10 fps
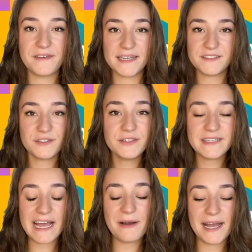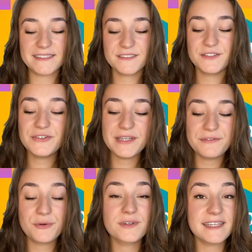Visale now asks you
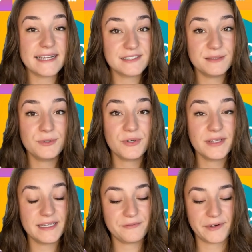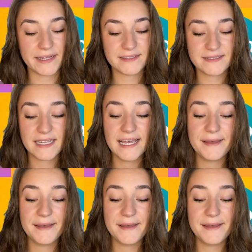if you're taxable in France,